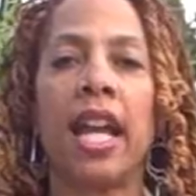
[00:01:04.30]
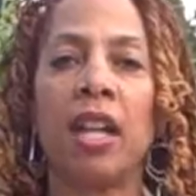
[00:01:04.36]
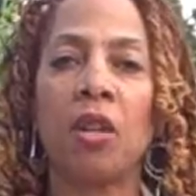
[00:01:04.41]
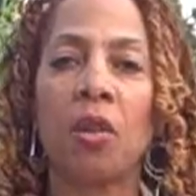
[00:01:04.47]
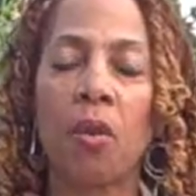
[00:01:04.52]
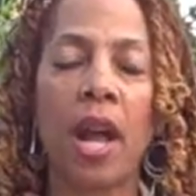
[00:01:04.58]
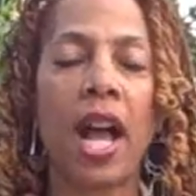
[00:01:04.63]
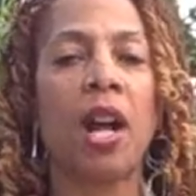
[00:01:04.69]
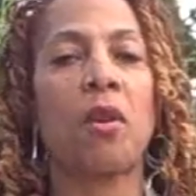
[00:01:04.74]

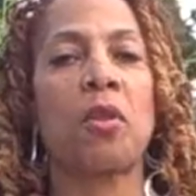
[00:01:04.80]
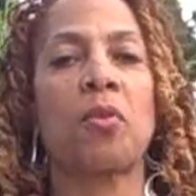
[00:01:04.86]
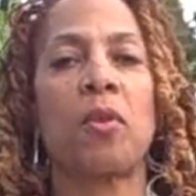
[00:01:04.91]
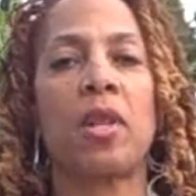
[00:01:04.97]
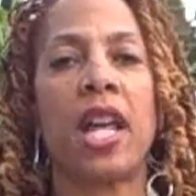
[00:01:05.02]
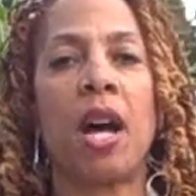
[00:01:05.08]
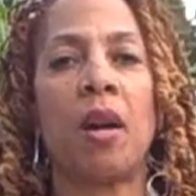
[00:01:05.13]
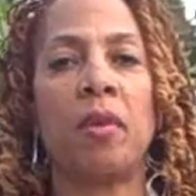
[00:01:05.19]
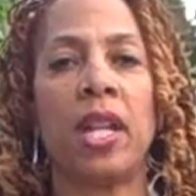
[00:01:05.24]
and crackers
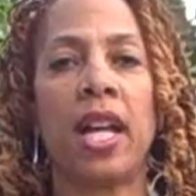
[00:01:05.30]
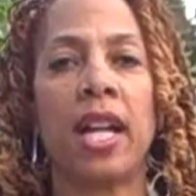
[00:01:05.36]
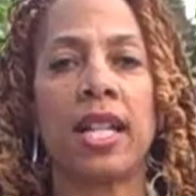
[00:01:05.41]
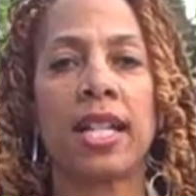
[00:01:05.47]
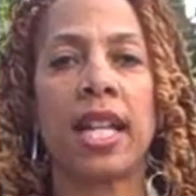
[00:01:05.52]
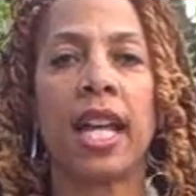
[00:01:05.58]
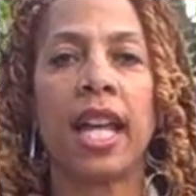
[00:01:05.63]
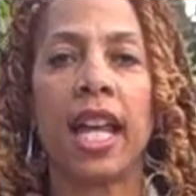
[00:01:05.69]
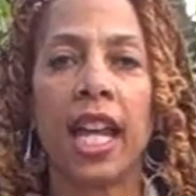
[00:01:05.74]
without
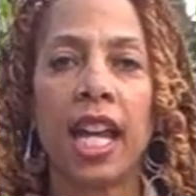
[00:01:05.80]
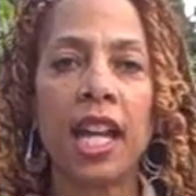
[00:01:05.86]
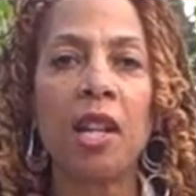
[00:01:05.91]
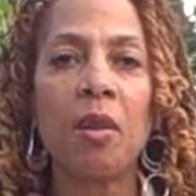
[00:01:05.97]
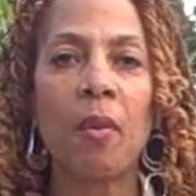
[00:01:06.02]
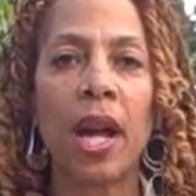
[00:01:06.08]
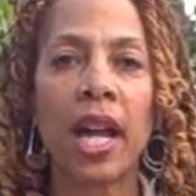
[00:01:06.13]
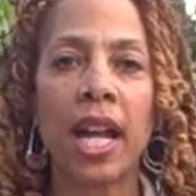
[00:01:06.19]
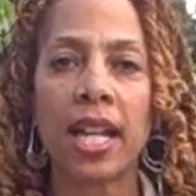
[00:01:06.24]
nuts.
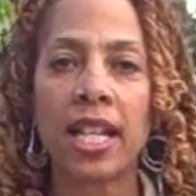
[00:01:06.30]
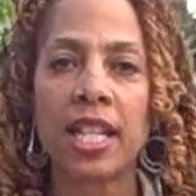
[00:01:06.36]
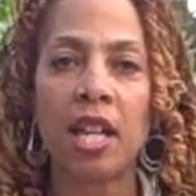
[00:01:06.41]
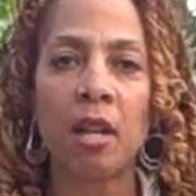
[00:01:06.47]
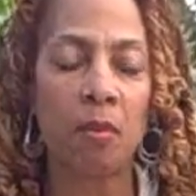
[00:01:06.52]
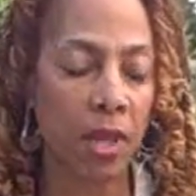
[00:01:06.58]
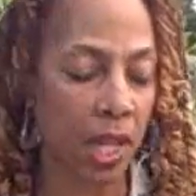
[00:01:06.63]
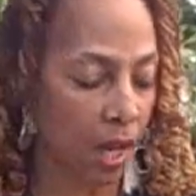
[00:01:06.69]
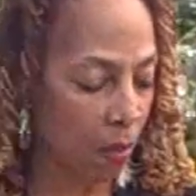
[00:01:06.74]
Anyway, a
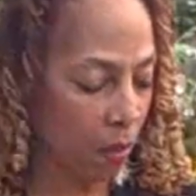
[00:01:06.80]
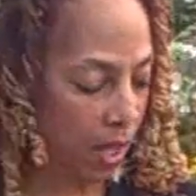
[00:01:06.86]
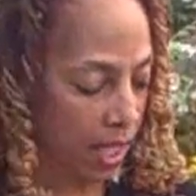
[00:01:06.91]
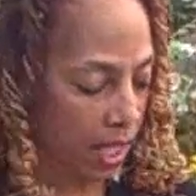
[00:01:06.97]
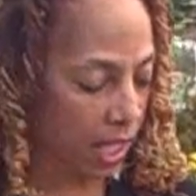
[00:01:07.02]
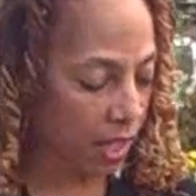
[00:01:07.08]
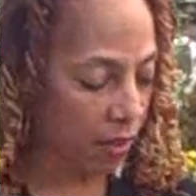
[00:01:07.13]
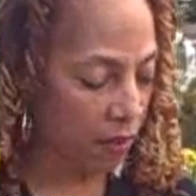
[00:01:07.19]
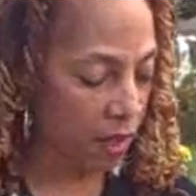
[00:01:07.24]
tip that I
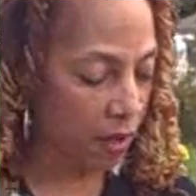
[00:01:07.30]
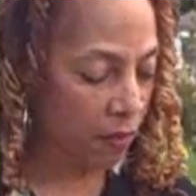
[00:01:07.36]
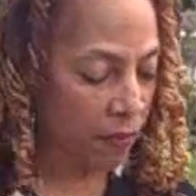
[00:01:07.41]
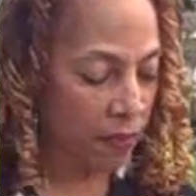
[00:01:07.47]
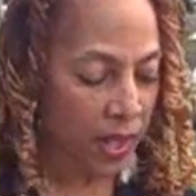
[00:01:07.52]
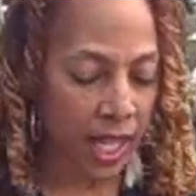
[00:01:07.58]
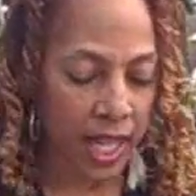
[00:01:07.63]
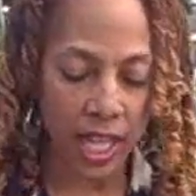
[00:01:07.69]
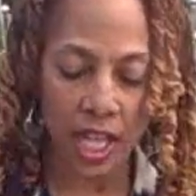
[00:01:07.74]
want to give you
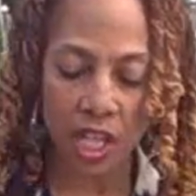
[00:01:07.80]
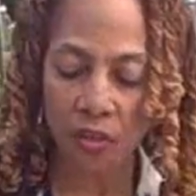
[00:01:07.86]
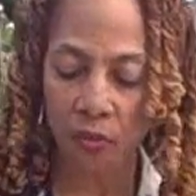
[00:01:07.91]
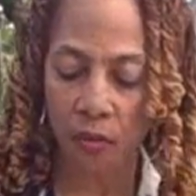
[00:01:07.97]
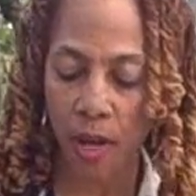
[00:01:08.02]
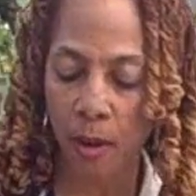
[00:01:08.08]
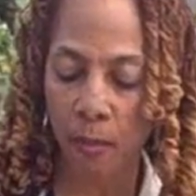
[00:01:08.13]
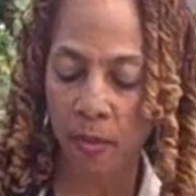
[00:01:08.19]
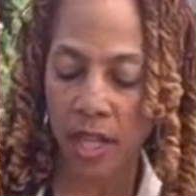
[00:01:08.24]
is
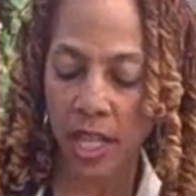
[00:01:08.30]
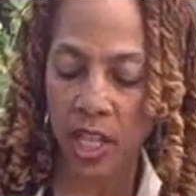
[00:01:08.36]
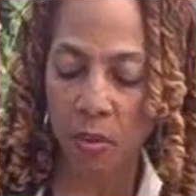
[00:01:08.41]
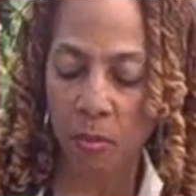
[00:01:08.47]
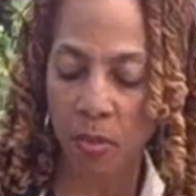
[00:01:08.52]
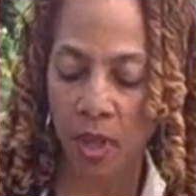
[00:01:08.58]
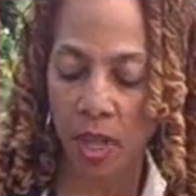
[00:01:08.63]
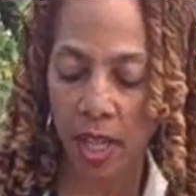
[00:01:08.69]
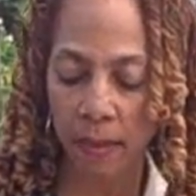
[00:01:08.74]
from
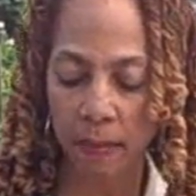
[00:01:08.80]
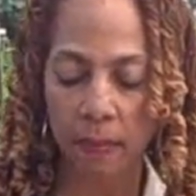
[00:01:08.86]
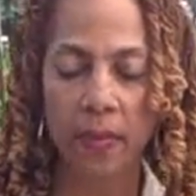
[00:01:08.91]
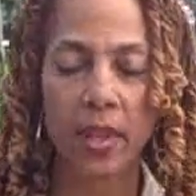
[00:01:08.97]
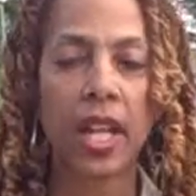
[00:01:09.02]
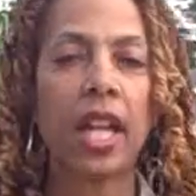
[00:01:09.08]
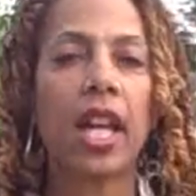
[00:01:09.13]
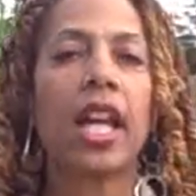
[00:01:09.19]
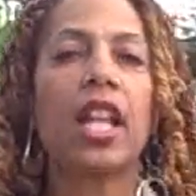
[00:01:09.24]
this book,
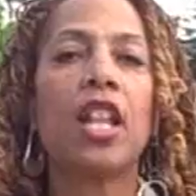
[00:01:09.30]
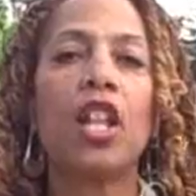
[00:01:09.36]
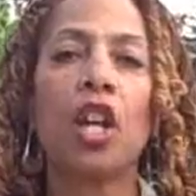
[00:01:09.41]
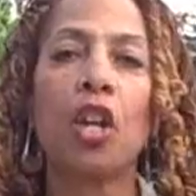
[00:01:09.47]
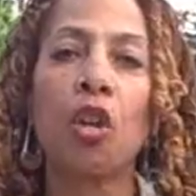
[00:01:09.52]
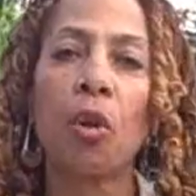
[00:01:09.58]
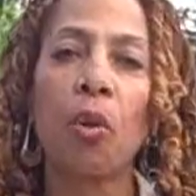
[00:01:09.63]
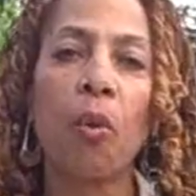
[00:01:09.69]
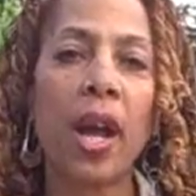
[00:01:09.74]

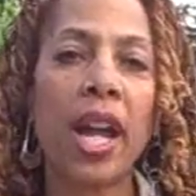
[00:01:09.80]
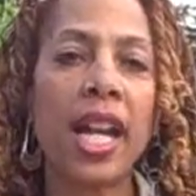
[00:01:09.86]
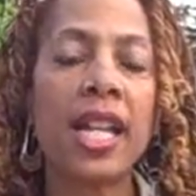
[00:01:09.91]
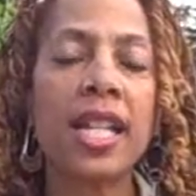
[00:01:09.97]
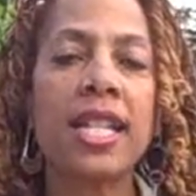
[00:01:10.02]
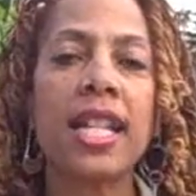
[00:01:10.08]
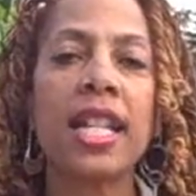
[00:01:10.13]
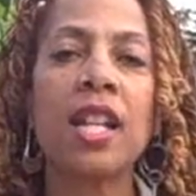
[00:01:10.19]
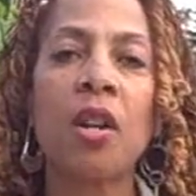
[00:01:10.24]
The
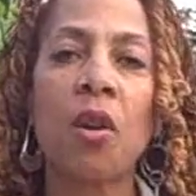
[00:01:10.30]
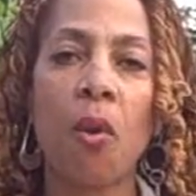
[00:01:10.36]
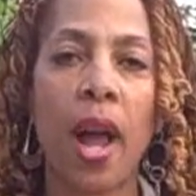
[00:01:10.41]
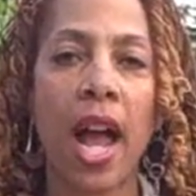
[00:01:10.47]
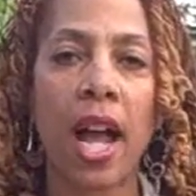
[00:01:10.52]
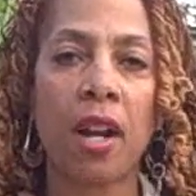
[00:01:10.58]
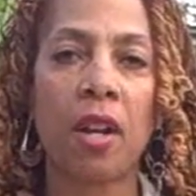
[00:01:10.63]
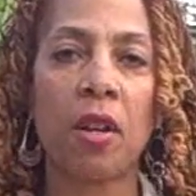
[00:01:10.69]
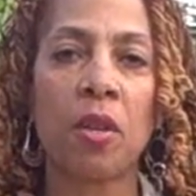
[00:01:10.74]
Crazy
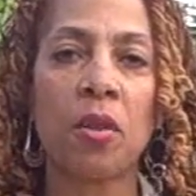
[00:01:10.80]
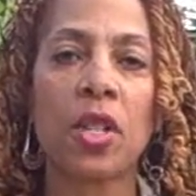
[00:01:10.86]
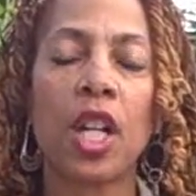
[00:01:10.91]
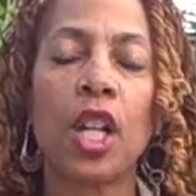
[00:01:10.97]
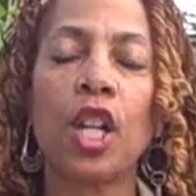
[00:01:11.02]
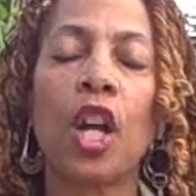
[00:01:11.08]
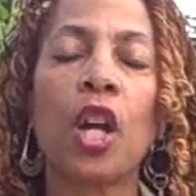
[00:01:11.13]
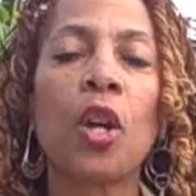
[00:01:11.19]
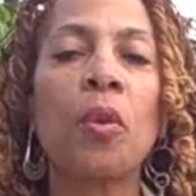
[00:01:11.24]
Crackers.
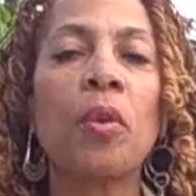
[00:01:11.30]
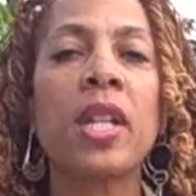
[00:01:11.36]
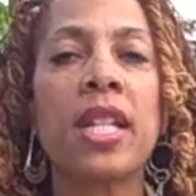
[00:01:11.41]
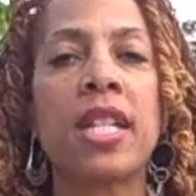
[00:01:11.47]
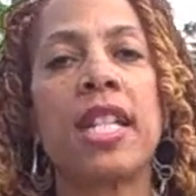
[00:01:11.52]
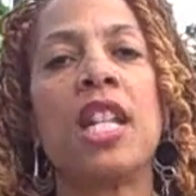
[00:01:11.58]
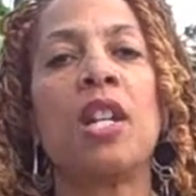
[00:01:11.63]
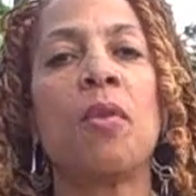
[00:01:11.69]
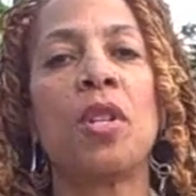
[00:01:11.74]
Learn the
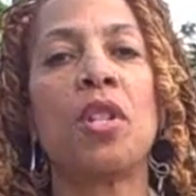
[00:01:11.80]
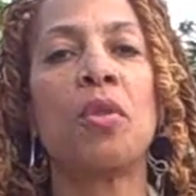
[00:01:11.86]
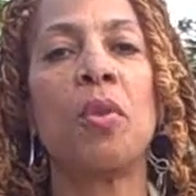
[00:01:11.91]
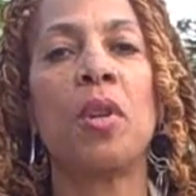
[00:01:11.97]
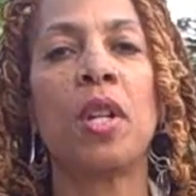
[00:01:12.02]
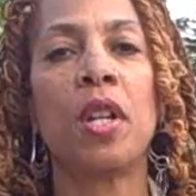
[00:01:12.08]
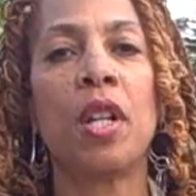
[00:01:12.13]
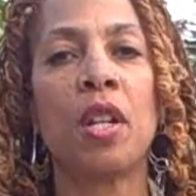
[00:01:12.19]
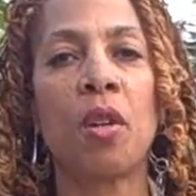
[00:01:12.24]
secret
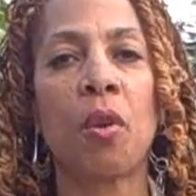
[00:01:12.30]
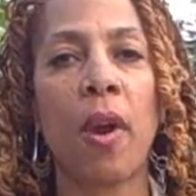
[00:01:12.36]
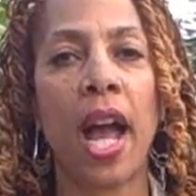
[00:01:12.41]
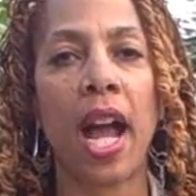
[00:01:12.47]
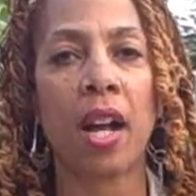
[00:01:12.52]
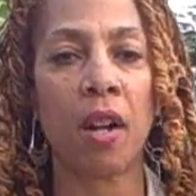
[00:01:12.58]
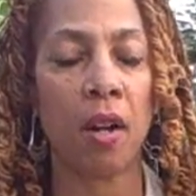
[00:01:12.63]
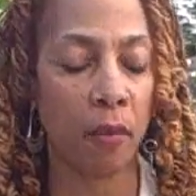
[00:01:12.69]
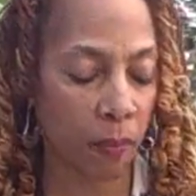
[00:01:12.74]
to a good
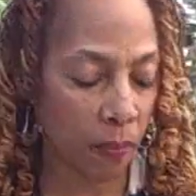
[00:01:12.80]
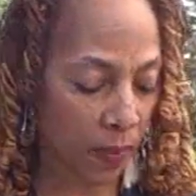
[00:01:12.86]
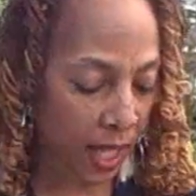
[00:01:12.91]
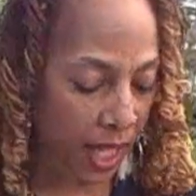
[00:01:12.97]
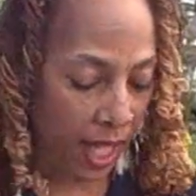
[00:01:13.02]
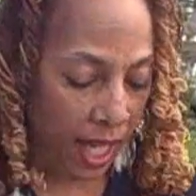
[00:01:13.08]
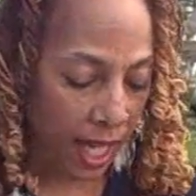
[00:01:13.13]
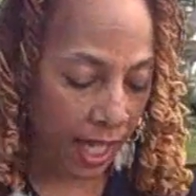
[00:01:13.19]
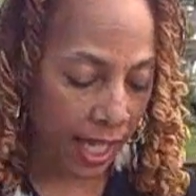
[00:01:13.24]
cracker.
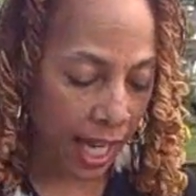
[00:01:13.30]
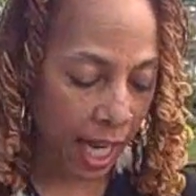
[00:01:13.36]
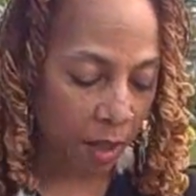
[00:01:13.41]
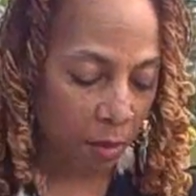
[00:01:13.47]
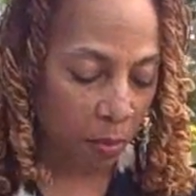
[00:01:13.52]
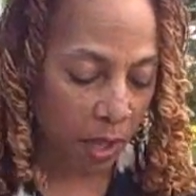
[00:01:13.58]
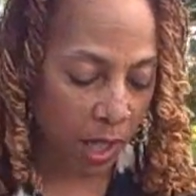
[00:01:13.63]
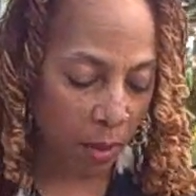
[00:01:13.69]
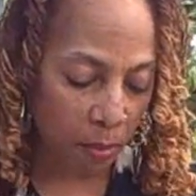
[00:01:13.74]
A
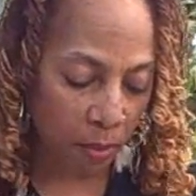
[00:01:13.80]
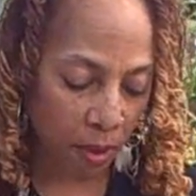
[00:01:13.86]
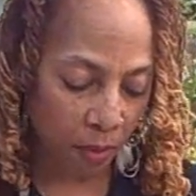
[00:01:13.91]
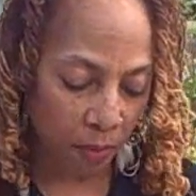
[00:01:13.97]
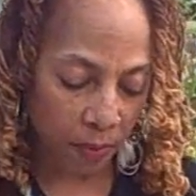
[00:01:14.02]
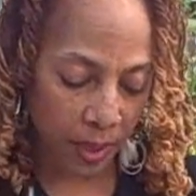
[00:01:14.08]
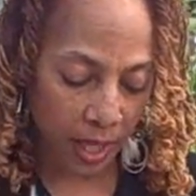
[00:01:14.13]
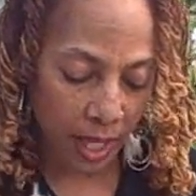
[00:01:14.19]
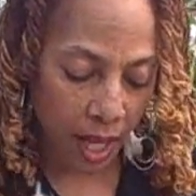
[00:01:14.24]
lot of
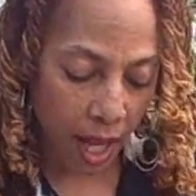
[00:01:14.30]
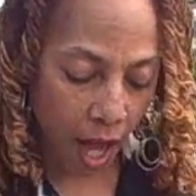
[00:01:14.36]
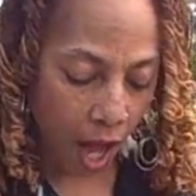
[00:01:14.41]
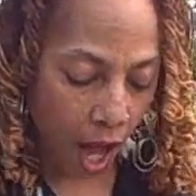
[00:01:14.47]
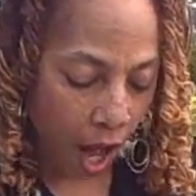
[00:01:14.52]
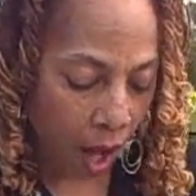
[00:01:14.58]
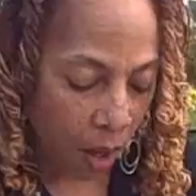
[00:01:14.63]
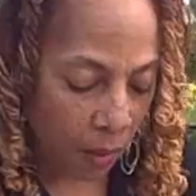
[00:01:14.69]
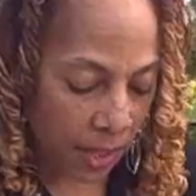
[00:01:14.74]
people
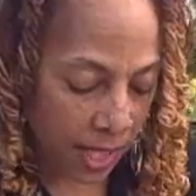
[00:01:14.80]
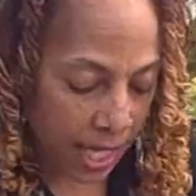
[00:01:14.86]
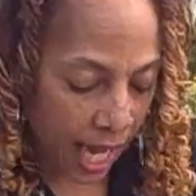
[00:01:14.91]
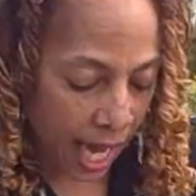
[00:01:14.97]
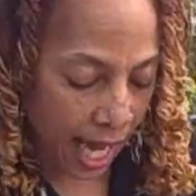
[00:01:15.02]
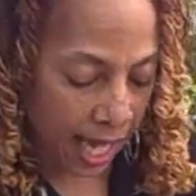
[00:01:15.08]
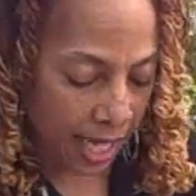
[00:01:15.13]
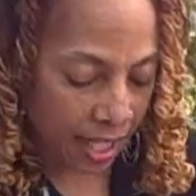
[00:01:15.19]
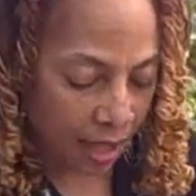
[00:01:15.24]
always
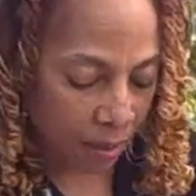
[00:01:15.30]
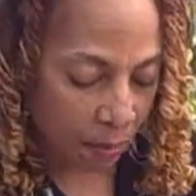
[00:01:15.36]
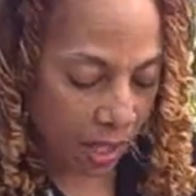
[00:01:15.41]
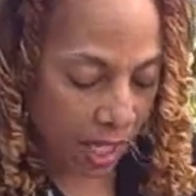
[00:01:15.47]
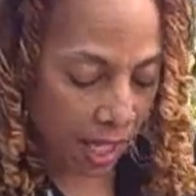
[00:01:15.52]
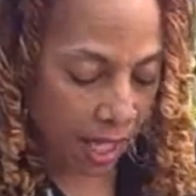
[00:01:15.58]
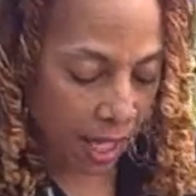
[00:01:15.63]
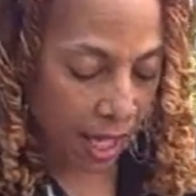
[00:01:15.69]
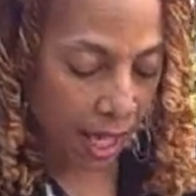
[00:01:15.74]
ask
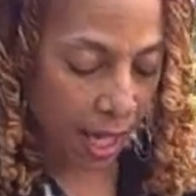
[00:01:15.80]
me